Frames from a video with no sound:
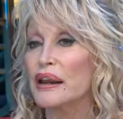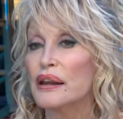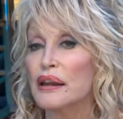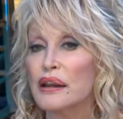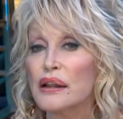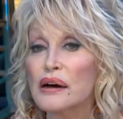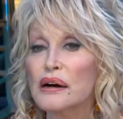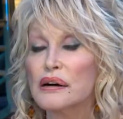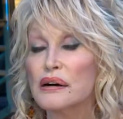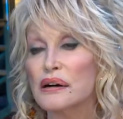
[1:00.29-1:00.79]

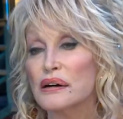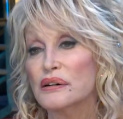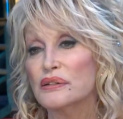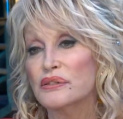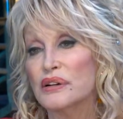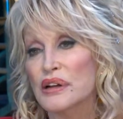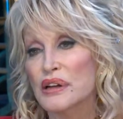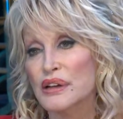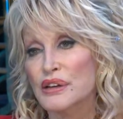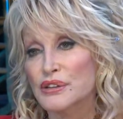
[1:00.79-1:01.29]
love
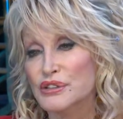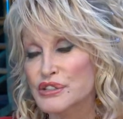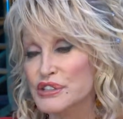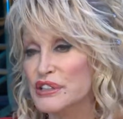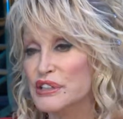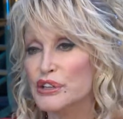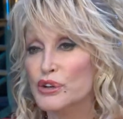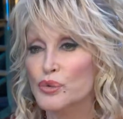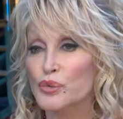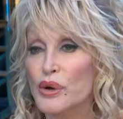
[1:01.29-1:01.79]

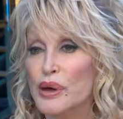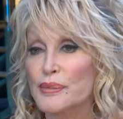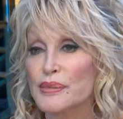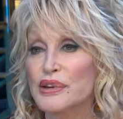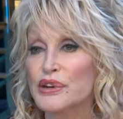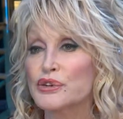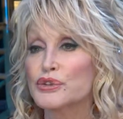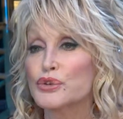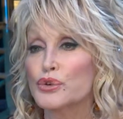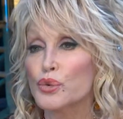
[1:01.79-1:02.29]
seeing
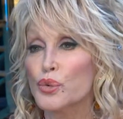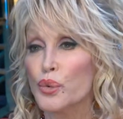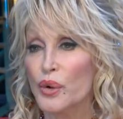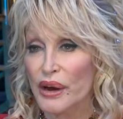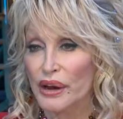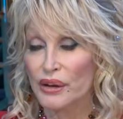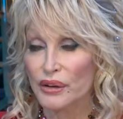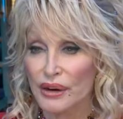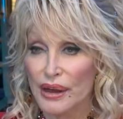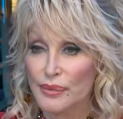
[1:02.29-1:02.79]
women do
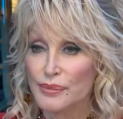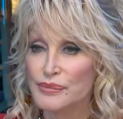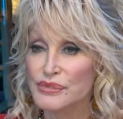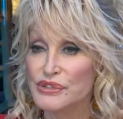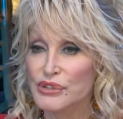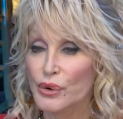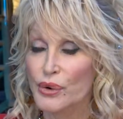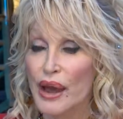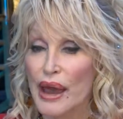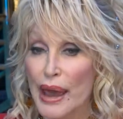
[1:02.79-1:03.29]
well. I'm
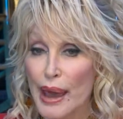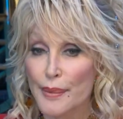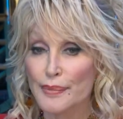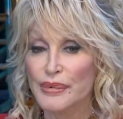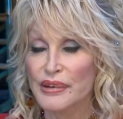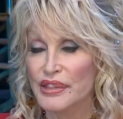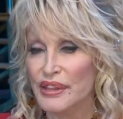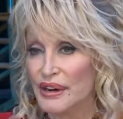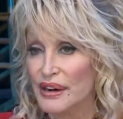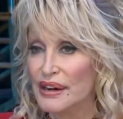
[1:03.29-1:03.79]
so
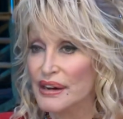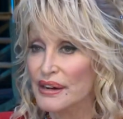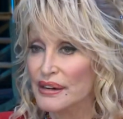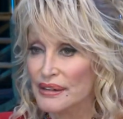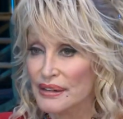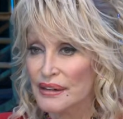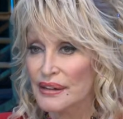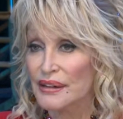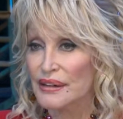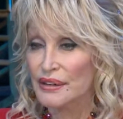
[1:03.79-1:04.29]
happy that I
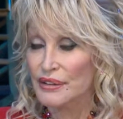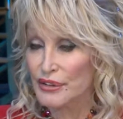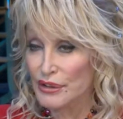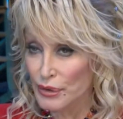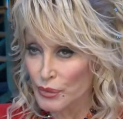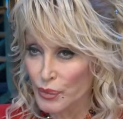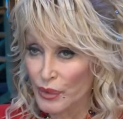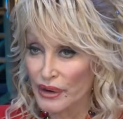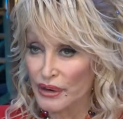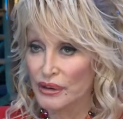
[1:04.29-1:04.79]

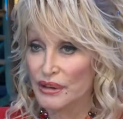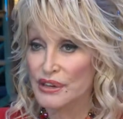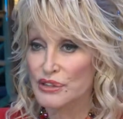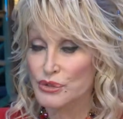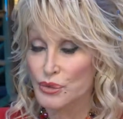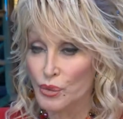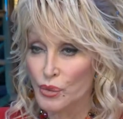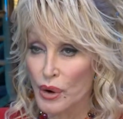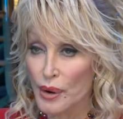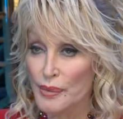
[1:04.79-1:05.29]
did well as
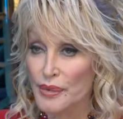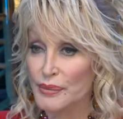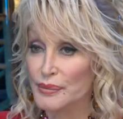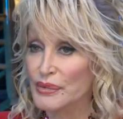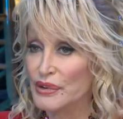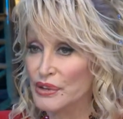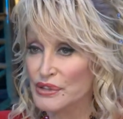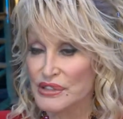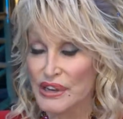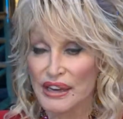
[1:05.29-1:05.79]
a woman
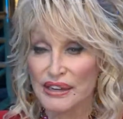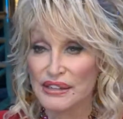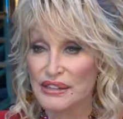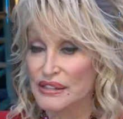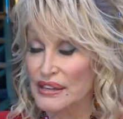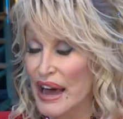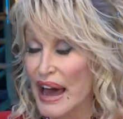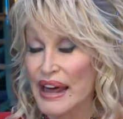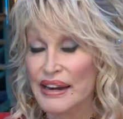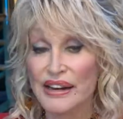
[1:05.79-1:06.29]
because I
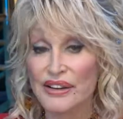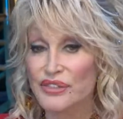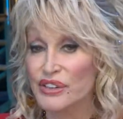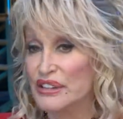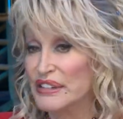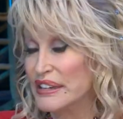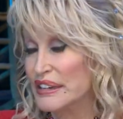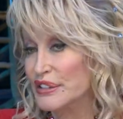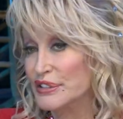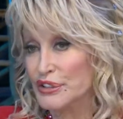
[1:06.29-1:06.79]
didn't I never
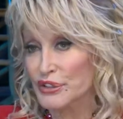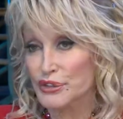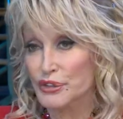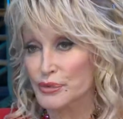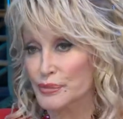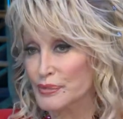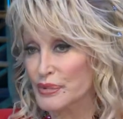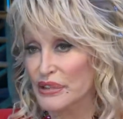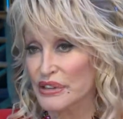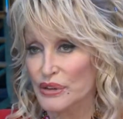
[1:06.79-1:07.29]
linked it to
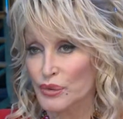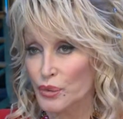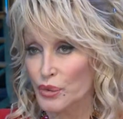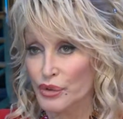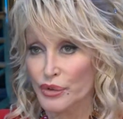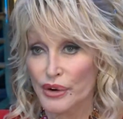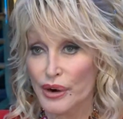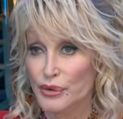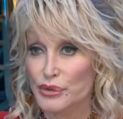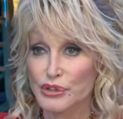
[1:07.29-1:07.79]
being
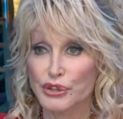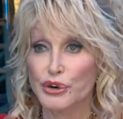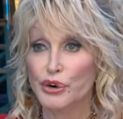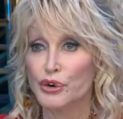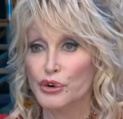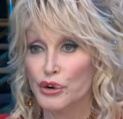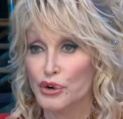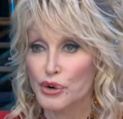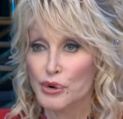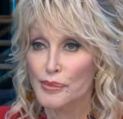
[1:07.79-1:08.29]
whether I was a
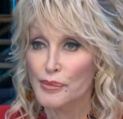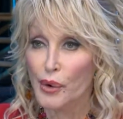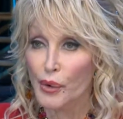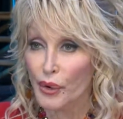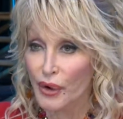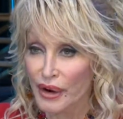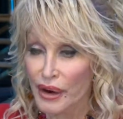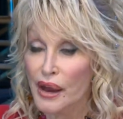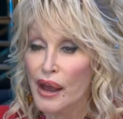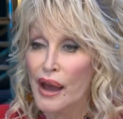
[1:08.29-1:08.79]
girl or a
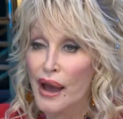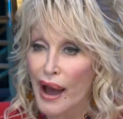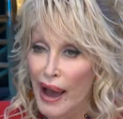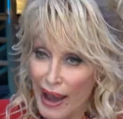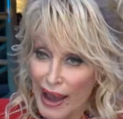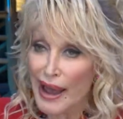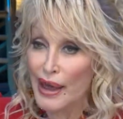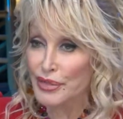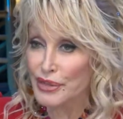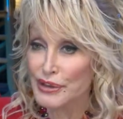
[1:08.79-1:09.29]
boy. I
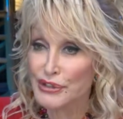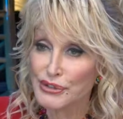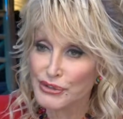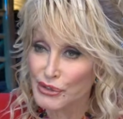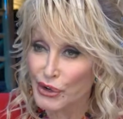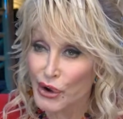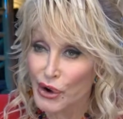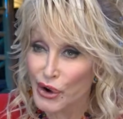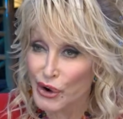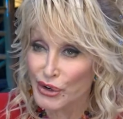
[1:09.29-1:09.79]
had these
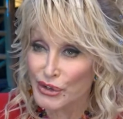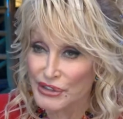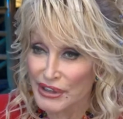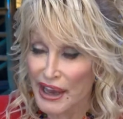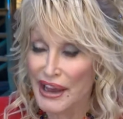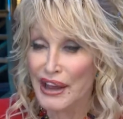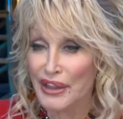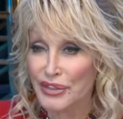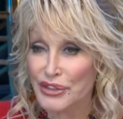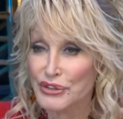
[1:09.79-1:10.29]
songs, I
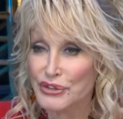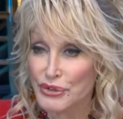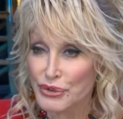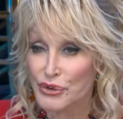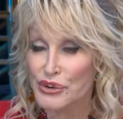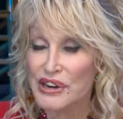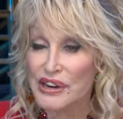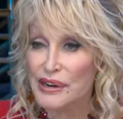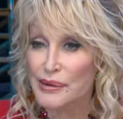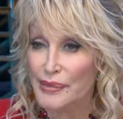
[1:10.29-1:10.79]
had this
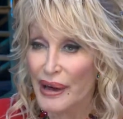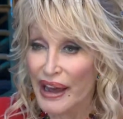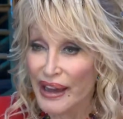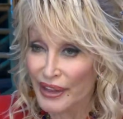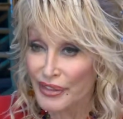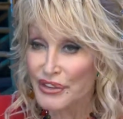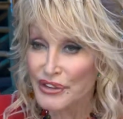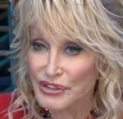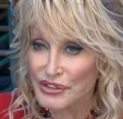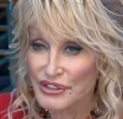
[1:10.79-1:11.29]
dream, I
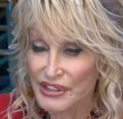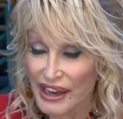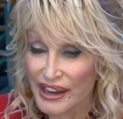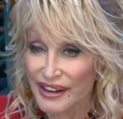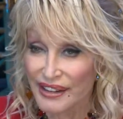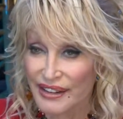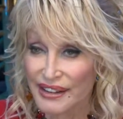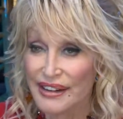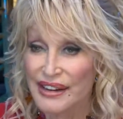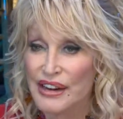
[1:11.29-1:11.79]
had this
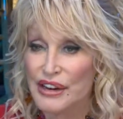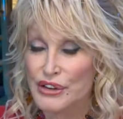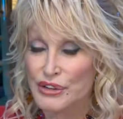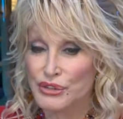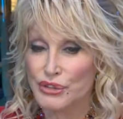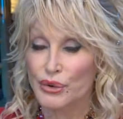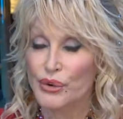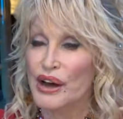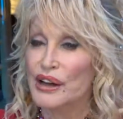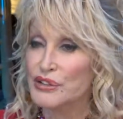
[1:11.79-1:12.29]
talent,
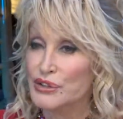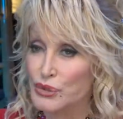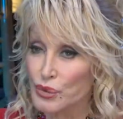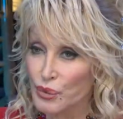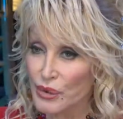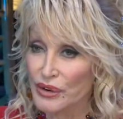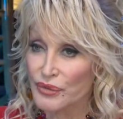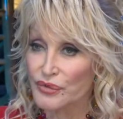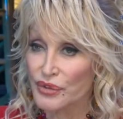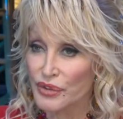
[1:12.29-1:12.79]
so I just
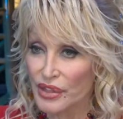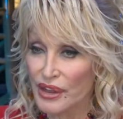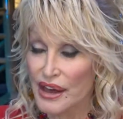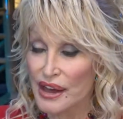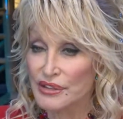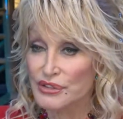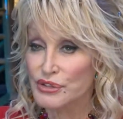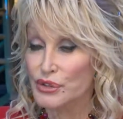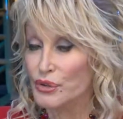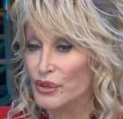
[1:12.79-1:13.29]
went for
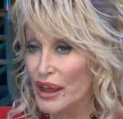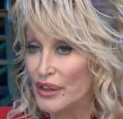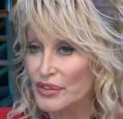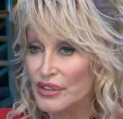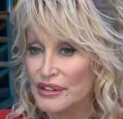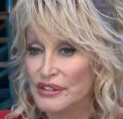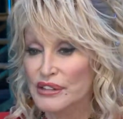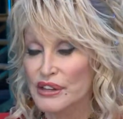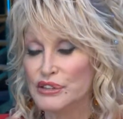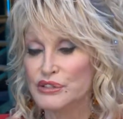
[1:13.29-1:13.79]
that. So I
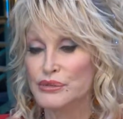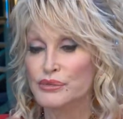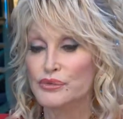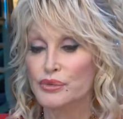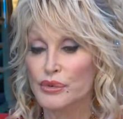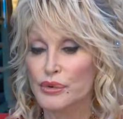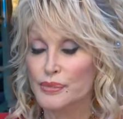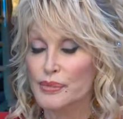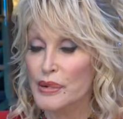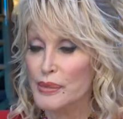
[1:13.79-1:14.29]
think that's
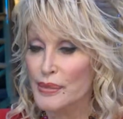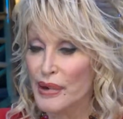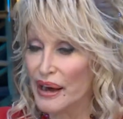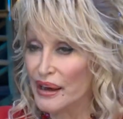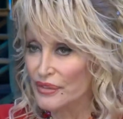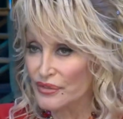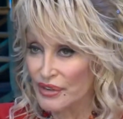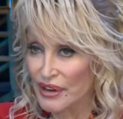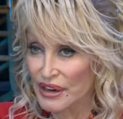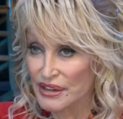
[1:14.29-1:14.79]
would be my
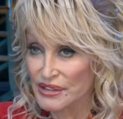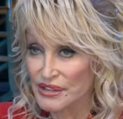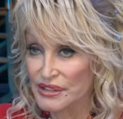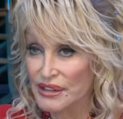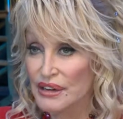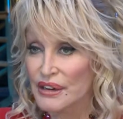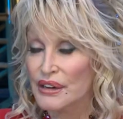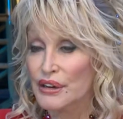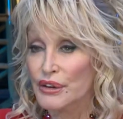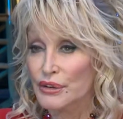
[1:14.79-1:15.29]
advice
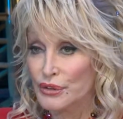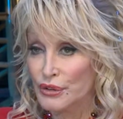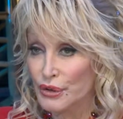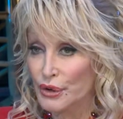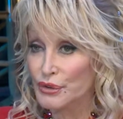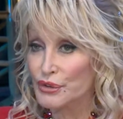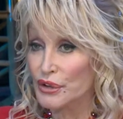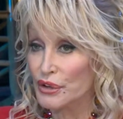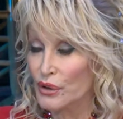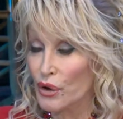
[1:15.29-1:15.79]
you know,
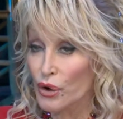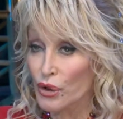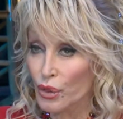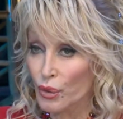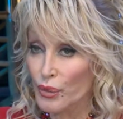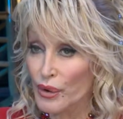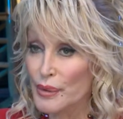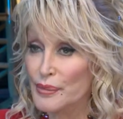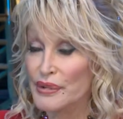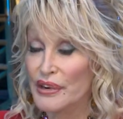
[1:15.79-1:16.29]
to all the
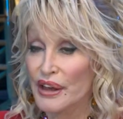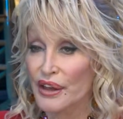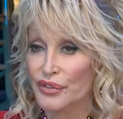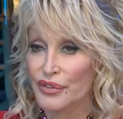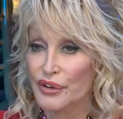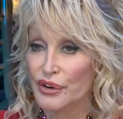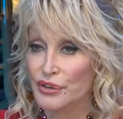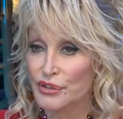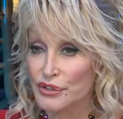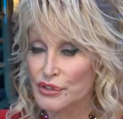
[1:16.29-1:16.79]
women out
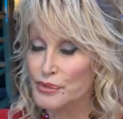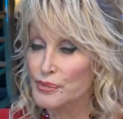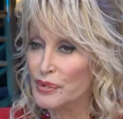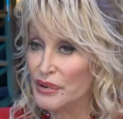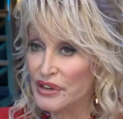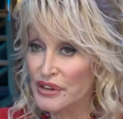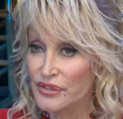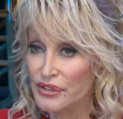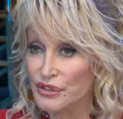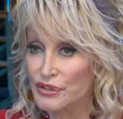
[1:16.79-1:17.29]
there. Just
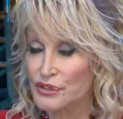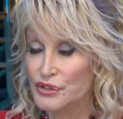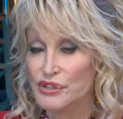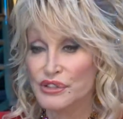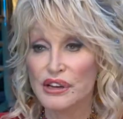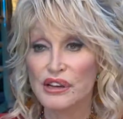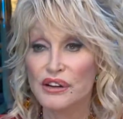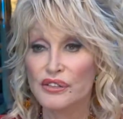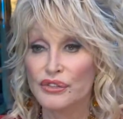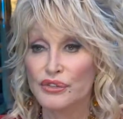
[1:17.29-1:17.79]
believe in
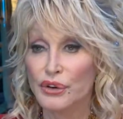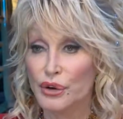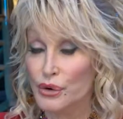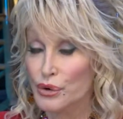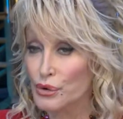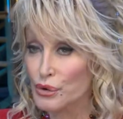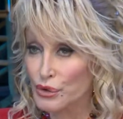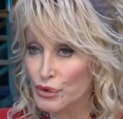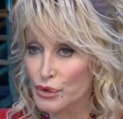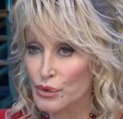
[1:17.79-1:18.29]
yourself, know
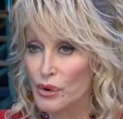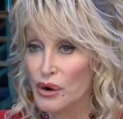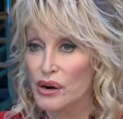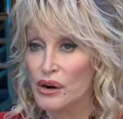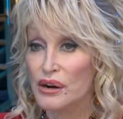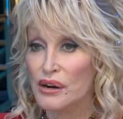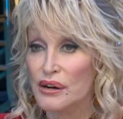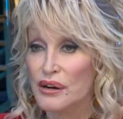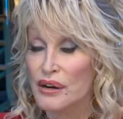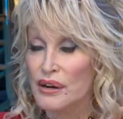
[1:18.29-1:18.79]
who you
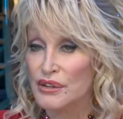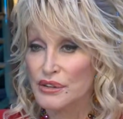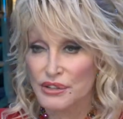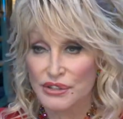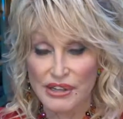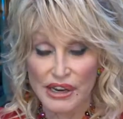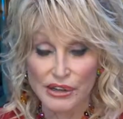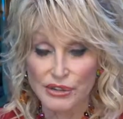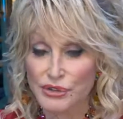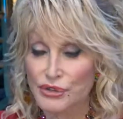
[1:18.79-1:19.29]
are,
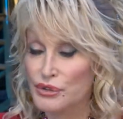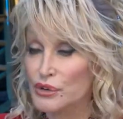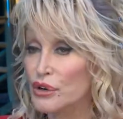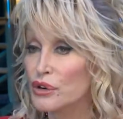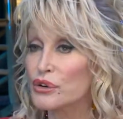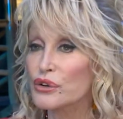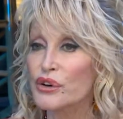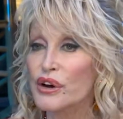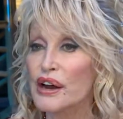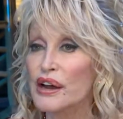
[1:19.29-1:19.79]
stand your
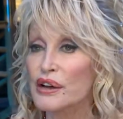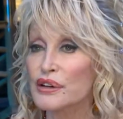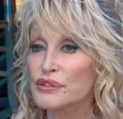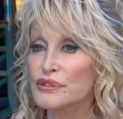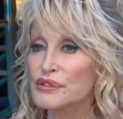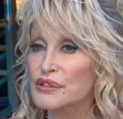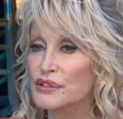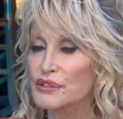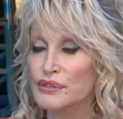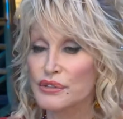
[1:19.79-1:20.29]
own
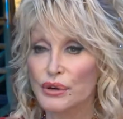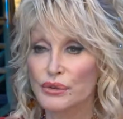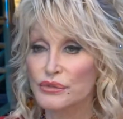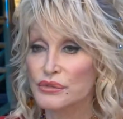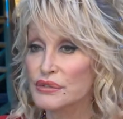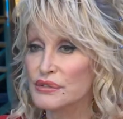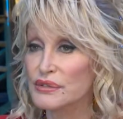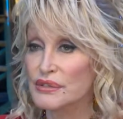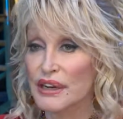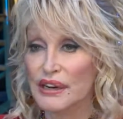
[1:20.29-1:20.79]
grounds, and don't
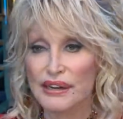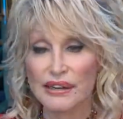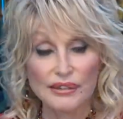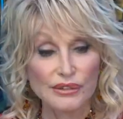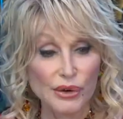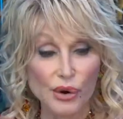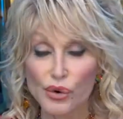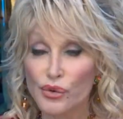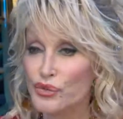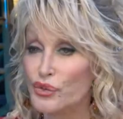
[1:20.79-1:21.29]
take
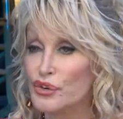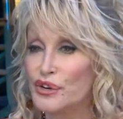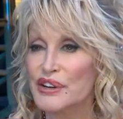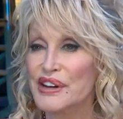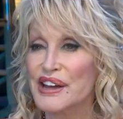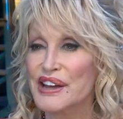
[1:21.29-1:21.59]
no for an